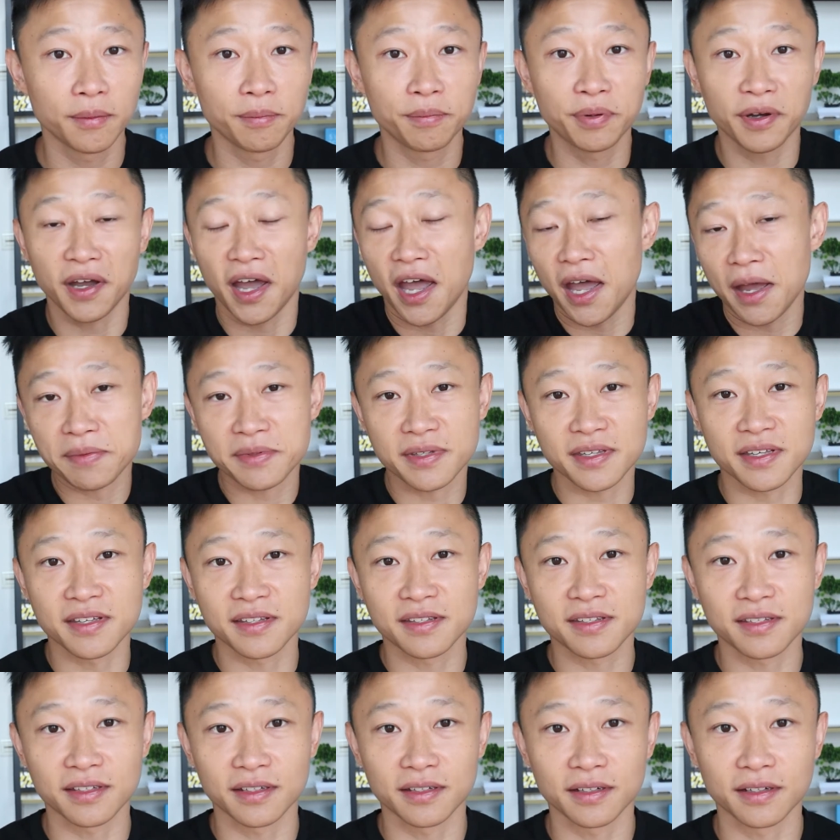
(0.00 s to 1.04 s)
perhaps
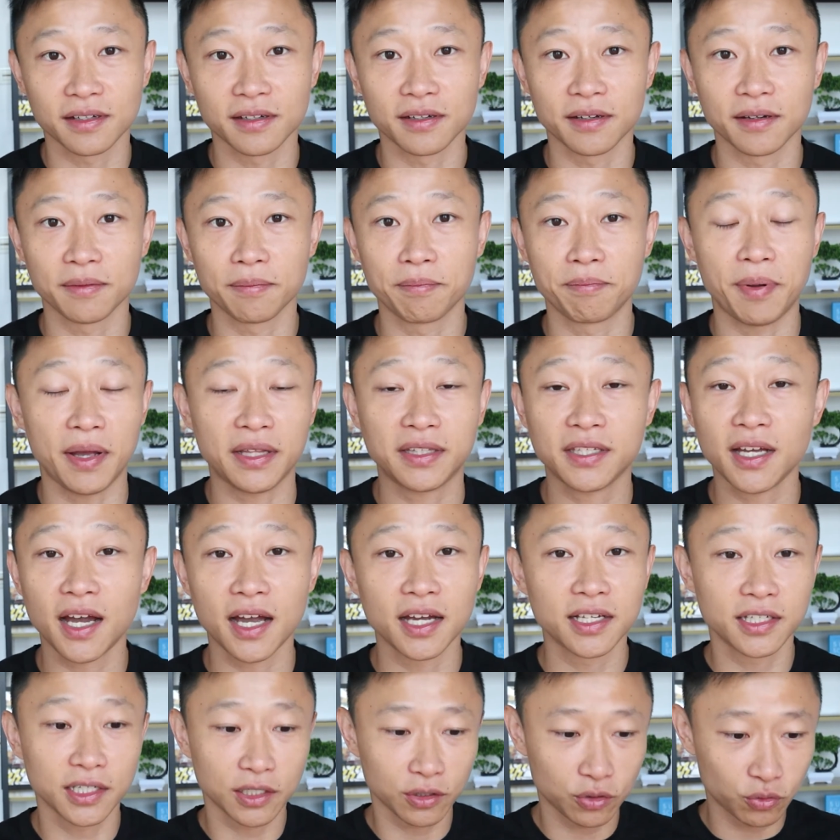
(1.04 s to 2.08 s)
it's a better
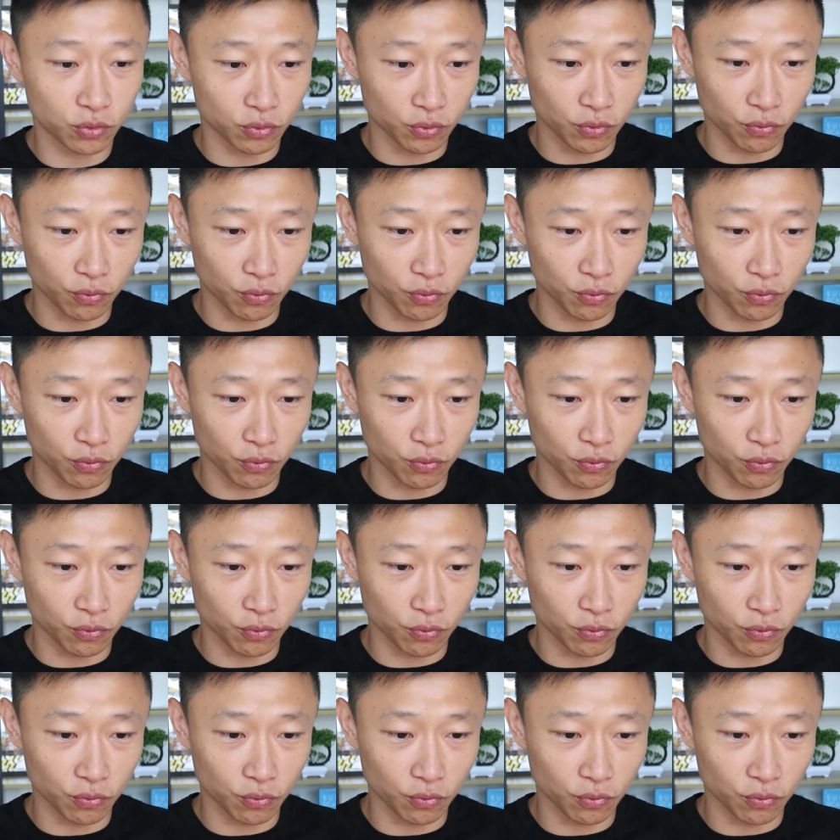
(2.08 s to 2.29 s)
idea to